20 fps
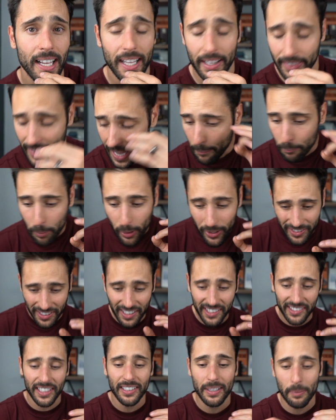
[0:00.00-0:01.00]
That puts
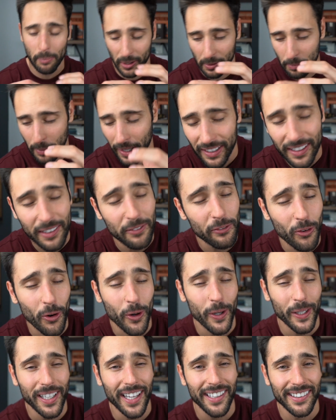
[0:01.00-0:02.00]
things into perspective for
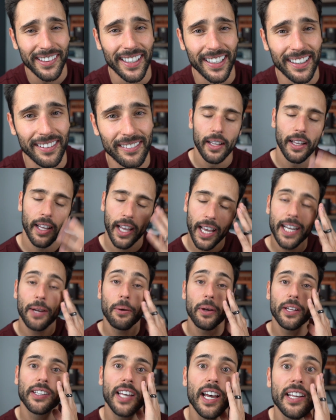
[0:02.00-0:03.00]
you, doesn't it?
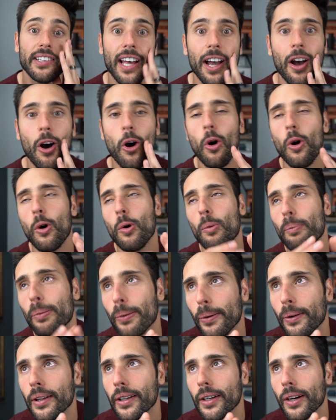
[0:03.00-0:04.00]
Anyways, guys, I hope,
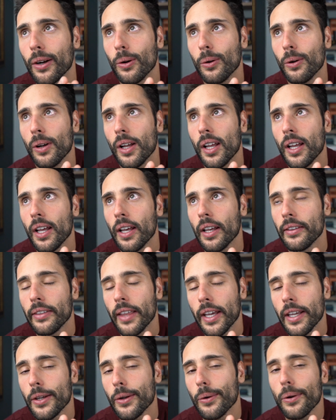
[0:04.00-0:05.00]

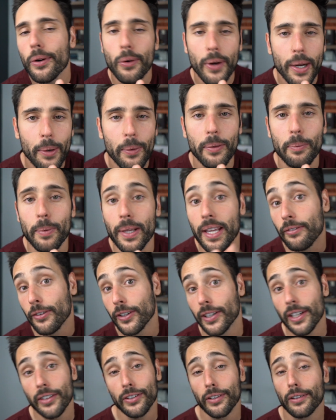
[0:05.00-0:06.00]
that you agree with me. If you
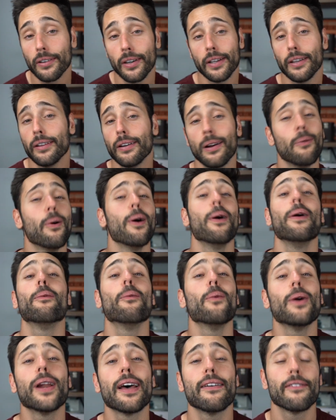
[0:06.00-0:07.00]
disagree, you know what?
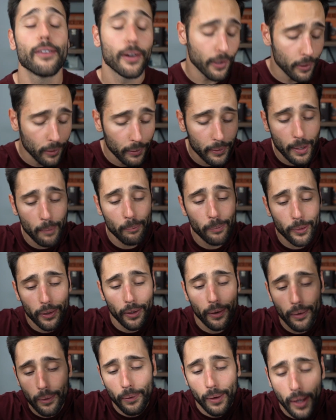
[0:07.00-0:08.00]
Whatever. Go down
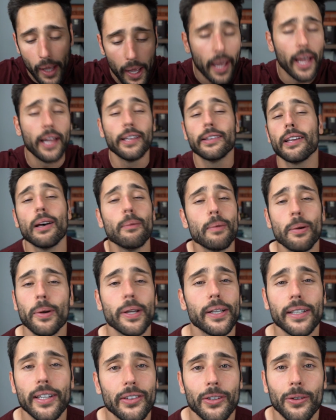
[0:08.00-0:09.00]
below and tell me what
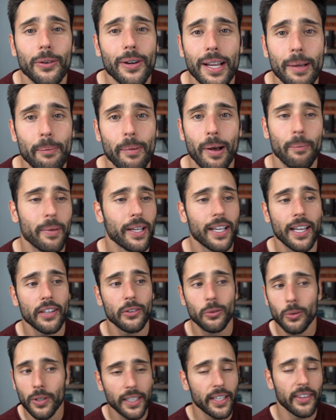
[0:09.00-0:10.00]
you disagree about,
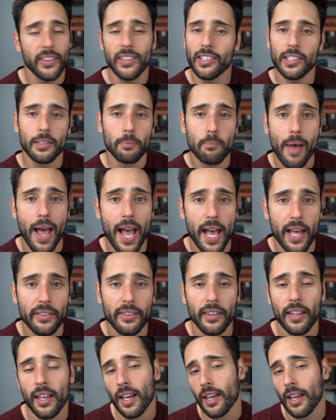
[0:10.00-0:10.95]
because really, this is math